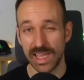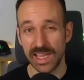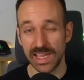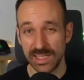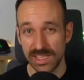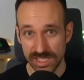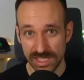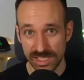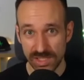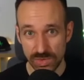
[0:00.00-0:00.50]

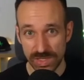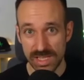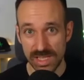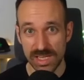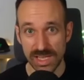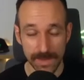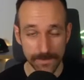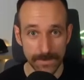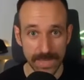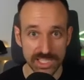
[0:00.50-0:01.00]
and you
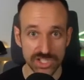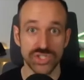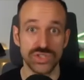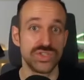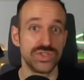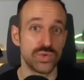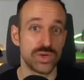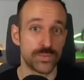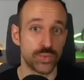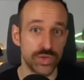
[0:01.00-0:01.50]
need a Mac to
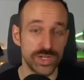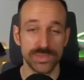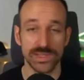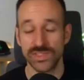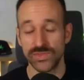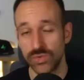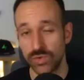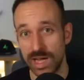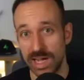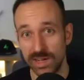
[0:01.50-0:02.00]
do a
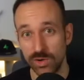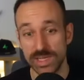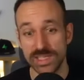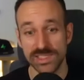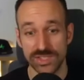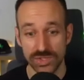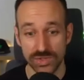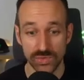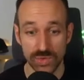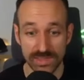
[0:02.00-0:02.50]
pre-build for iOS
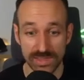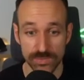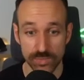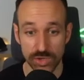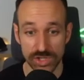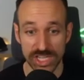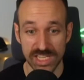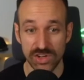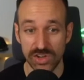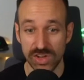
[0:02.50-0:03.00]
and to run this
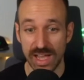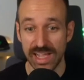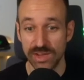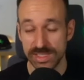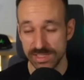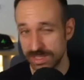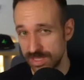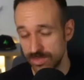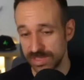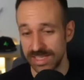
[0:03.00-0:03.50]
project on
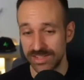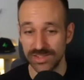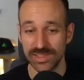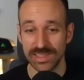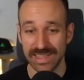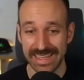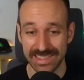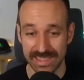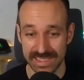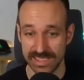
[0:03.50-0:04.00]
iOS the simulator
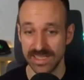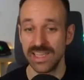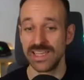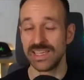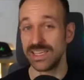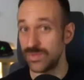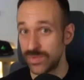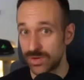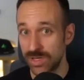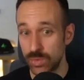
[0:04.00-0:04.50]
like this.
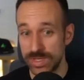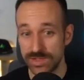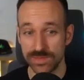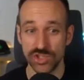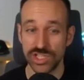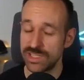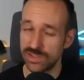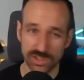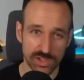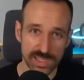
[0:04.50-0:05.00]
If you're on a Windows
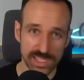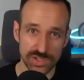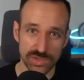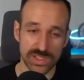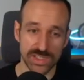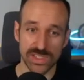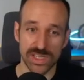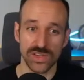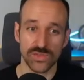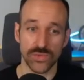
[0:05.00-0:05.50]
machine, you can only do
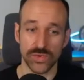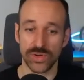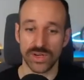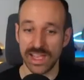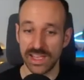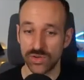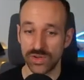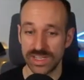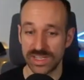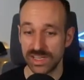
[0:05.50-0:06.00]
this for
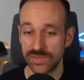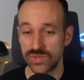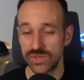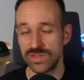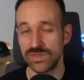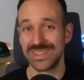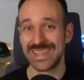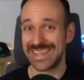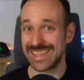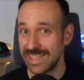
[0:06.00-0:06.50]
Android, and you have to
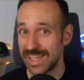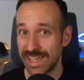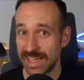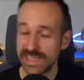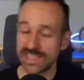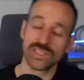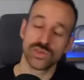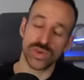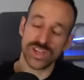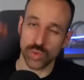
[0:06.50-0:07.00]
use
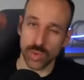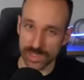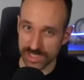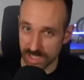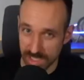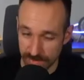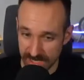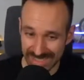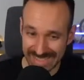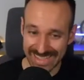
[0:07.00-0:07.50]
EIS, which we will
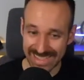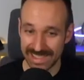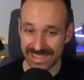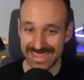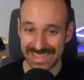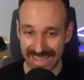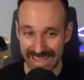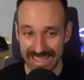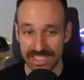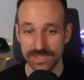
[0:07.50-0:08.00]
talk about in
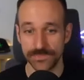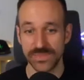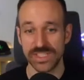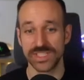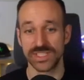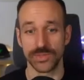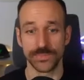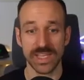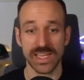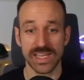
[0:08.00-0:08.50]
the end.
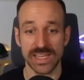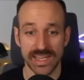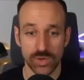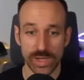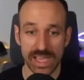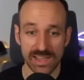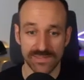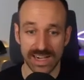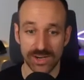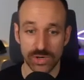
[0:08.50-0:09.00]
So now we
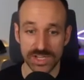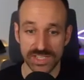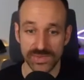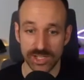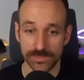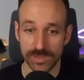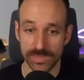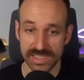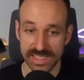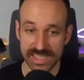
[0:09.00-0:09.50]
have our
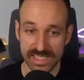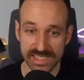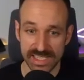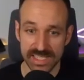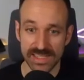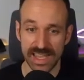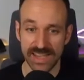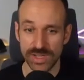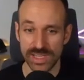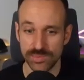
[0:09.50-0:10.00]
development build. As I
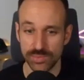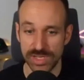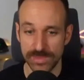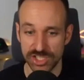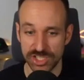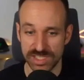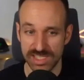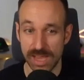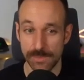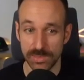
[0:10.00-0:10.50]
said, everything's pretty
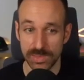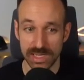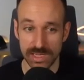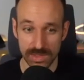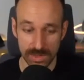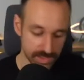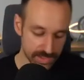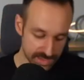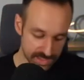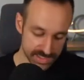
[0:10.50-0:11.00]
much the same, but
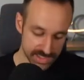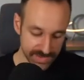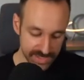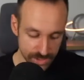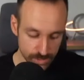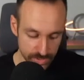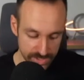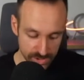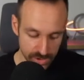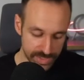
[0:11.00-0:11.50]
look at this. If I
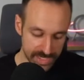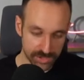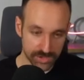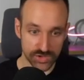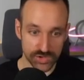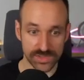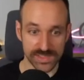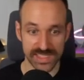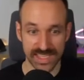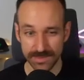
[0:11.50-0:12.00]
now press Command
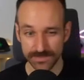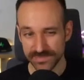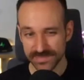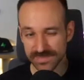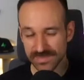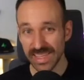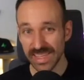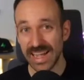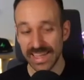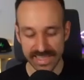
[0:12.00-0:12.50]
Control Z,
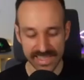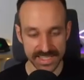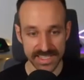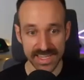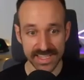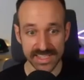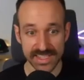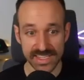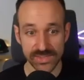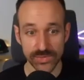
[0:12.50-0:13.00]
I get
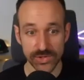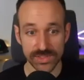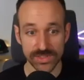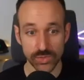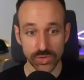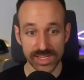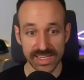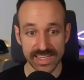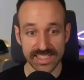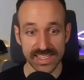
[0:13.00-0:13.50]
the default
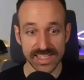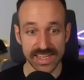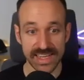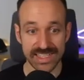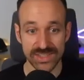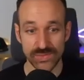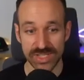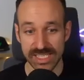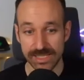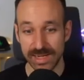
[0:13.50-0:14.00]
React
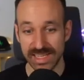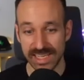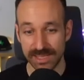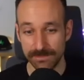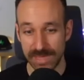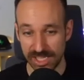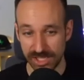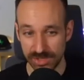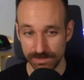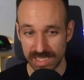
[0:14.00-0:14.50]
Native debugging
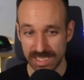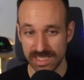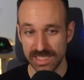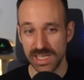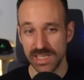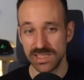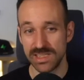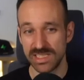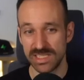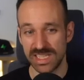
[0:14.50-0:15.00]
menu because
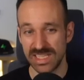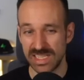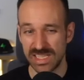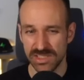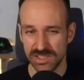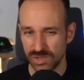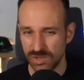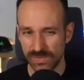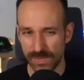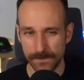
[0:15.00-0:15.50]
this
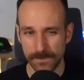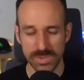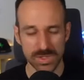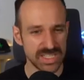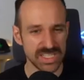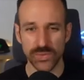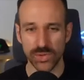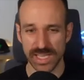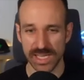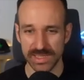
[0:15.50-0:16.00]
is sort of a
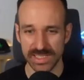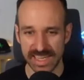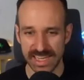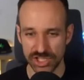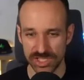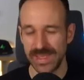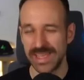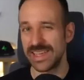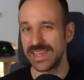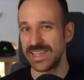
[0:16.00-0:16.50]
default
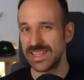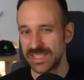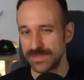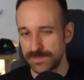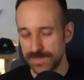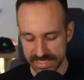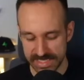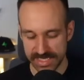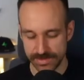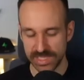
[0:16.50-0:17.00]
application. It is a
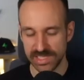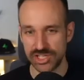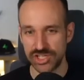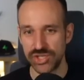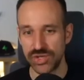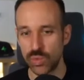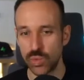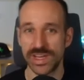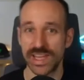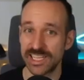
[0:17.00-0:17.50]
bit similar
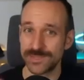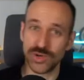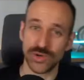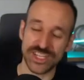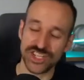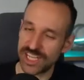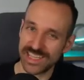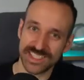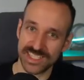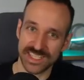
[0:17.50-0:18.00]
to what Expo
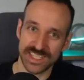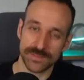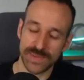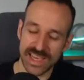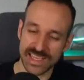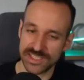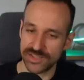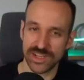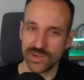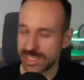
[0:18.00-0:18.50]
Eject did in the
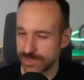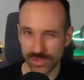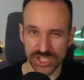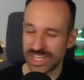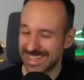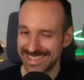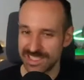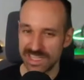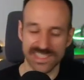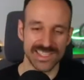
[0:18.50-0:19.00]
past. You know, Expo
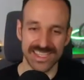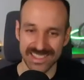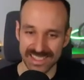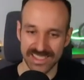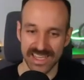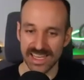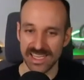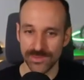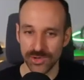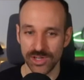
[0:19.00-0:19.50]
Eject doesn't
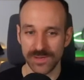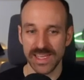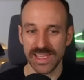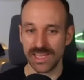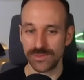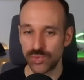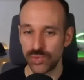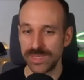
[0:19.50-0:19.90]
exist anymore, and